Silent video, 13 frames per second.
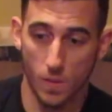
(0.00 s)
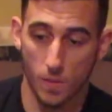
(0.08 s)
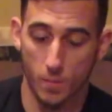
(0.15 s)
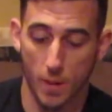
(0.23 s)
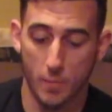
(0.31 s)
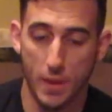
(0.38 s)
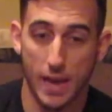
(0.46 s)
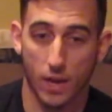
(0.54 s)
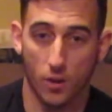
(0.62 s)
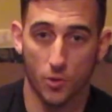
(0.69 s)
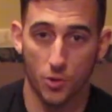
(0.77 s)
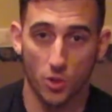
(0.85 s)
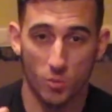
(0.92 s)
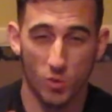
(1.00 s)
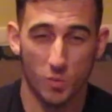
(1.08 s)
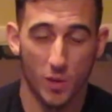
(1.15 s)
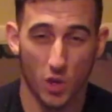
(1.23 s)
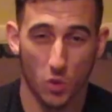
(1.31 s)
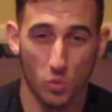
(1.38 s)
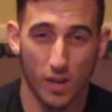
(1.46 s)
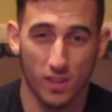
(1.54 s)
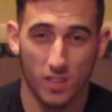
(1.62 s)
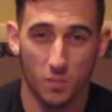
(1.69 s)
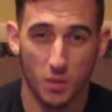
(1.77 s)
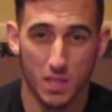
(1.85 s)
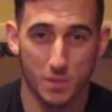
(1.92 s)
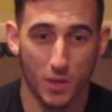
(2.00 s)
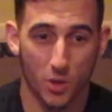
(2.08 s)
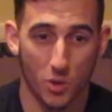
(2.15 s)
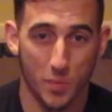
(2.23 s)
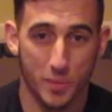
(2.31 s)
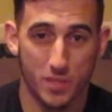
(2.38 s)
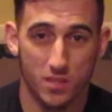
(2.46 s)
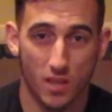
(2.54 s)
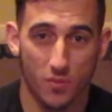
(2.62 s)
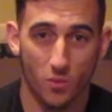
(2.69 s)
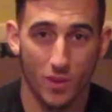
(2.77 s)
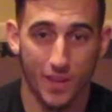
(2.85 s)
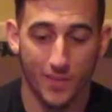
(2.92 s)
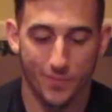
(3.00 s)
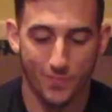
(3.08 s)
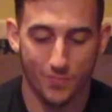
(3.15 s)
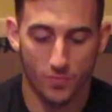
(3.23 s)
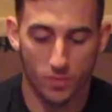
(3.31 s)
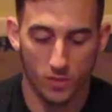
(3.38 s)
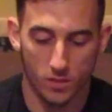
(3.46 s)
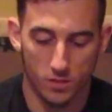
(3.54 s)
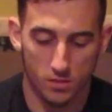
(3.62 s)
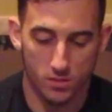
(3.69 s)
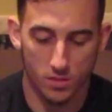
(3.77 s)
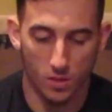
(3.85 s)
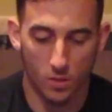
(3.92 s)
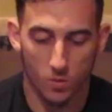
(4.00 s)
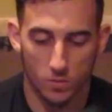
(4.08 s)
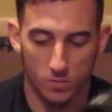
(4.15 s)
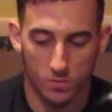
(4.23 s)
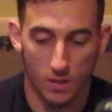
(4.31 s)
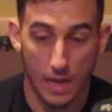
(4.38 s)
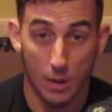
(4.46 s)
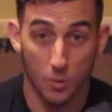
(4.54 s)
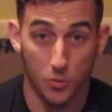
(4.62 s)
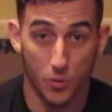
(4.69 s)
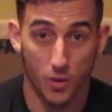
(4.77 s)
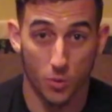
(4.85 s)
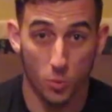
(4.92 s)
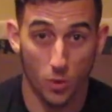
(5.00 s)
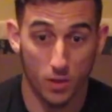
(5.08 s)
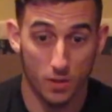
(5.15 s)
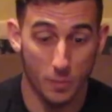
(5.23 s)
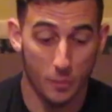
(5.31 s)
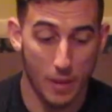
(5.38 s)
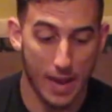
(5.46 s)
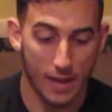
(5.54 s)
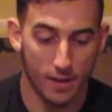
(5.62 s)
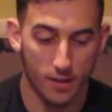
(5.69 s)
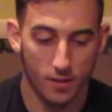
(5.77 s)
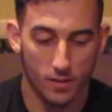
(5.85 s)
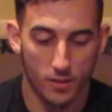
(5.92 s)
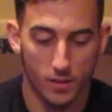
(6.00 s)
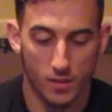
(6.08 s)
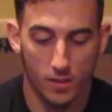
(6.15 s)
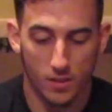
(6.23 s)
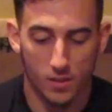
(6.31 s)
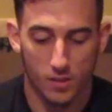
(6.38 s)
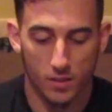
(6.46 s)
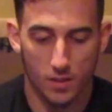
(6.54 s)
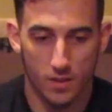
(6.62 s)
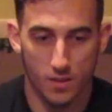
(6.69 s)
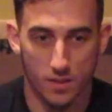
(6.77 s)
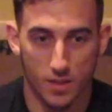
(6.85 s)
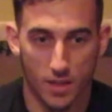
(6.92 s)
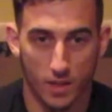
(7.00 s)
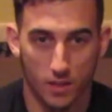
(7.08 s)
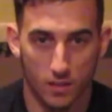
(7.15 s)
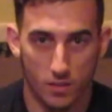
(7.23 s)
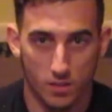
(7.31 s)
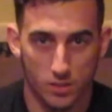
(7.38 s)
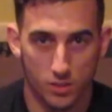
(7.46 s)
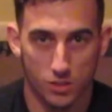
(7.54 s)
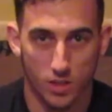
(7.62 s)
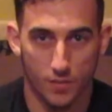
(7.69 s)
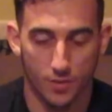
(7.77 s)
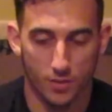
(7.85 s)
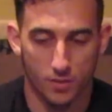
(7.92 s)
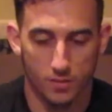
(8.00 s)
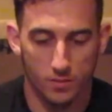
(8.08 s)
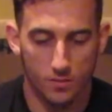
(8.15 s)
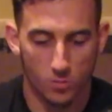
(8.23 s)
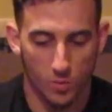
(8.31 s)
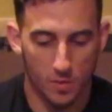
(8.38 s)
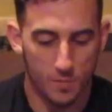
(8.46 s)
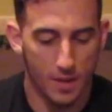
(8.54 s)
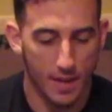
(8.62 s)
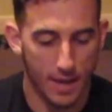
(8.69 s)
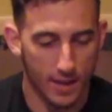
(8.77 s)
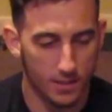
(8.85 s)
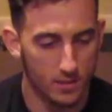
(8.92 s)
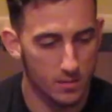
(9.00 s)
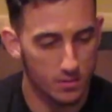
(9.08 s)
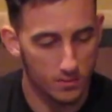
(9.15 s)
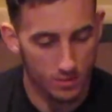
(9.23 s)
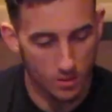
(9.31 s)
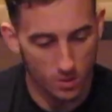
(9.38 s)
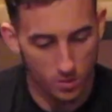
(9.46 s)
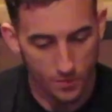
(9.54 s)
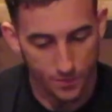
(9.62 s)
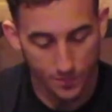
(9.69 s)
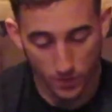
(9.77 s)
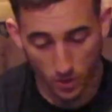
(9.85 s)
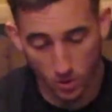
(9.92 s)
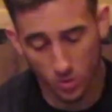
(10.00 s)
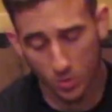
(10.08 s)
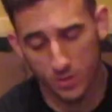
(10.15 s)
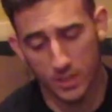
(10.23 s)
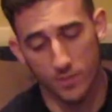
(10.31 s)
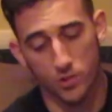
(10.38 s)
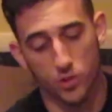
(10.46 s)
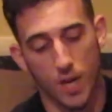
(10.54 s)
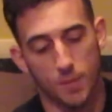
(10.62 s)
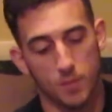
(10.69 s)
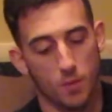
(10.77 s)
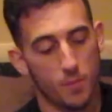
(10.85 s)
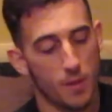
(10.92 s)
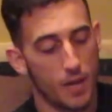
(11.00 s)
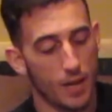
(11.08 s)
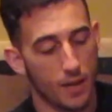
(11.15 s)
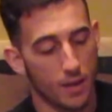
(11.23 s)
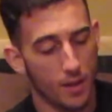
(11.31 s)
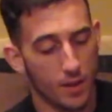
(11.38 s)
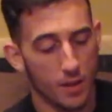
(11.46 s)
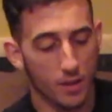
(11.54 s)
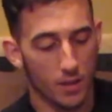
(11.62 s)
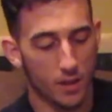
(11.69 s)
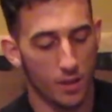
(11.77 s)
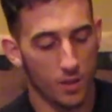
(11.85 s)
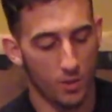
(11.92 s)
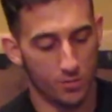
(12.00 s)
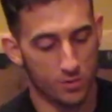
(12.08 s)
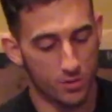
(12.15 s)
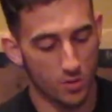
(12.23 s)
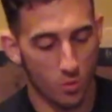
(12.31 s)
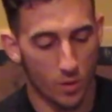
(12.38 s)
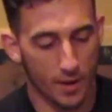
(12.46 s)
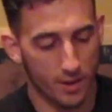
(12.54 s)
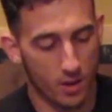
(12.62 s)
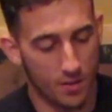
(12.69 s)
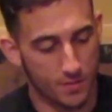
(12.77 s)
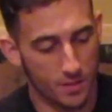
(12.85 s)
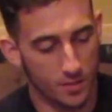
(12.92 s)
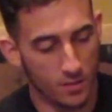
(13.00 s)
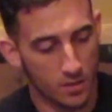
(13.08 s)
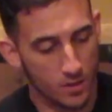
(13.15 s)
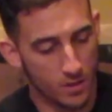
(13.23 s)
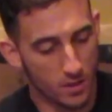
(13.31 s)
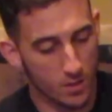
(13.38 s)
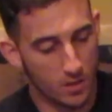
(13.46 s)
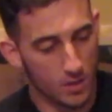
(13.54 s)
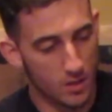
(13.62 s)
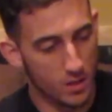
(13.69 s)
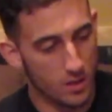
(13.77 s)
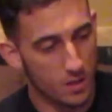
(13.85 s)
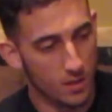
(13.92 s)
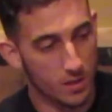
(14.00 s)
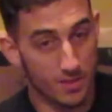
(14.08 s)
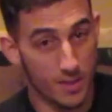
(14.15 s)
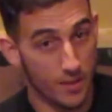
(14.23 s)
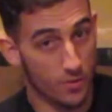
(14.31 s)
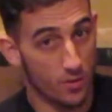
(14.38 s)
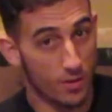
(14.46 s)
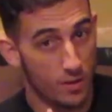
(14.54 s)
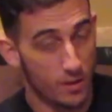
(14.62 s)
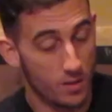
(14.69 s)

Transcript: my back or do the movement correctly because my grip is suffering. So I would rather work the back than suffer with my hands. So I'll always have straps in my bag, get used quite often. Never